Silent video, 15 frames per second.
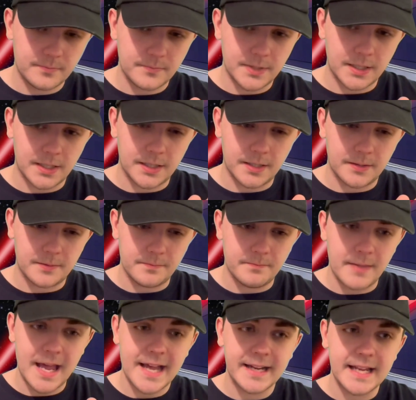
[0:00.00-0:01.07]

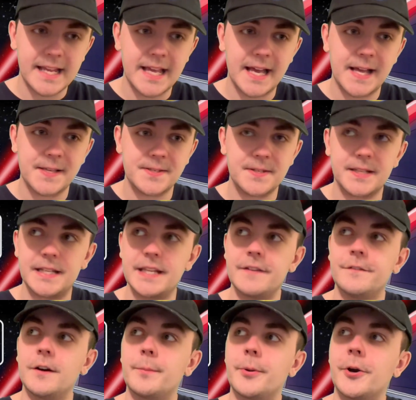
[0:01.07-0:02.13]
Maggie has to
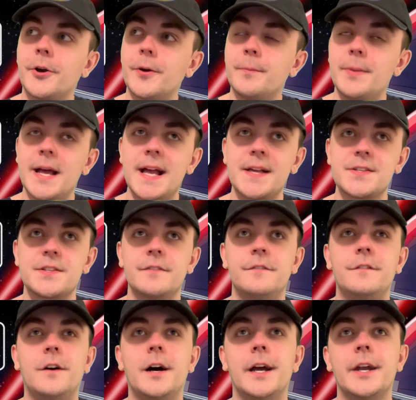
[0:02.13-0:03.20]
give up her
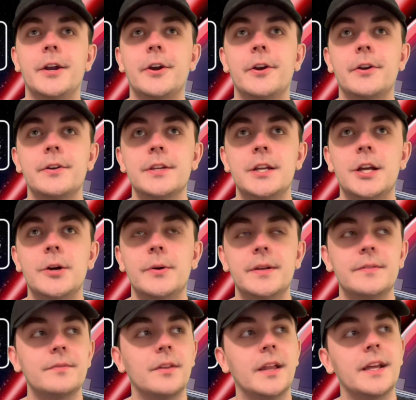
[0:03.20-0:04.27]
pacifier, you know,
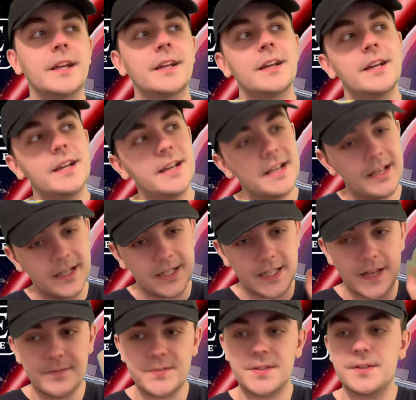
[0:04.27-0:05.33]
and, like,
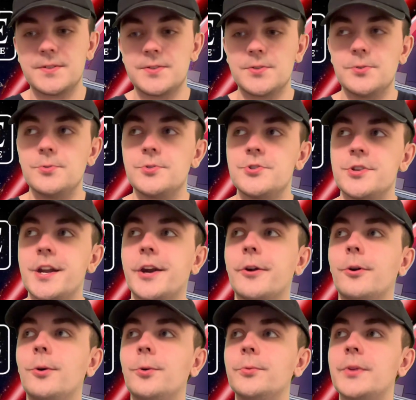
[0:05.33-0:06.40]
gives it to
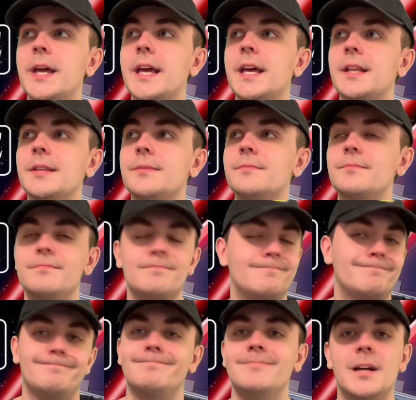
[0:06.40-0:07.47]
Gerald, and
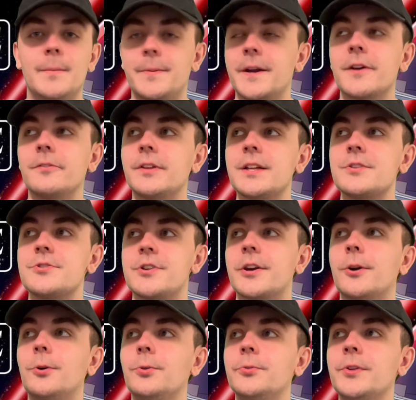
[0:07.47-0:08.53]
apparently
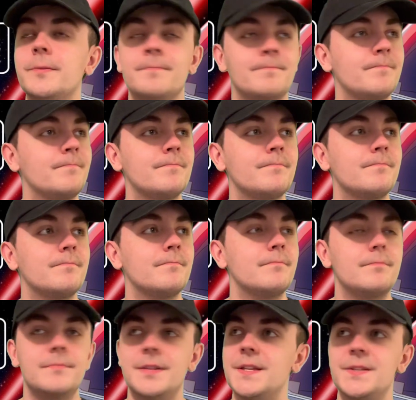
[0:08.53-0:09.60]
Gerald
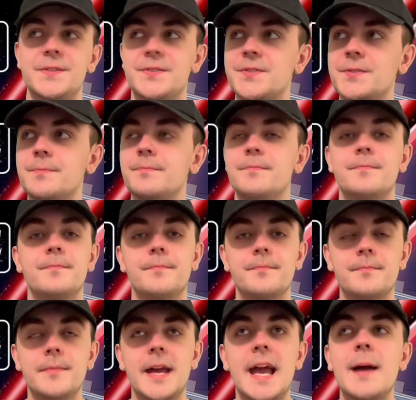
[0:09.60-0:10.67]
is
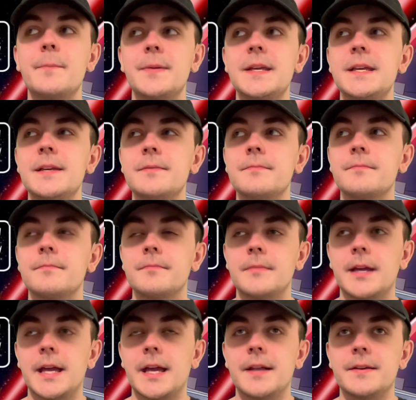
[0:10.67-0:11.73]
happy,
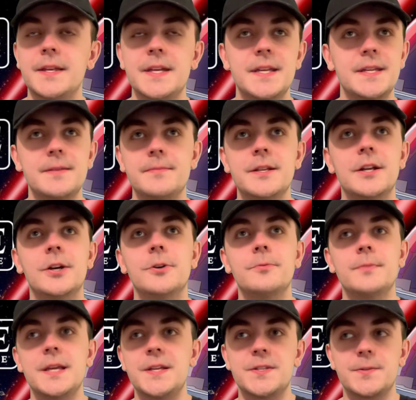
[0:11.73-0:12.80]
and he, you
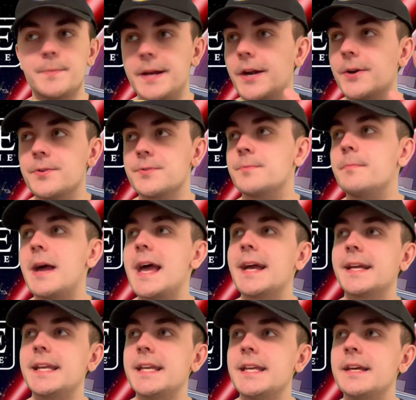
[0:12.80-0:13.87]
know, he spares
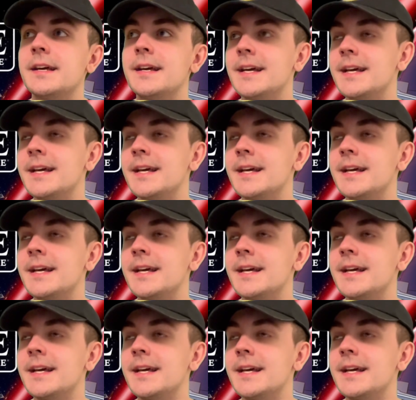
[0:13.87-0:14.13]
Maggie,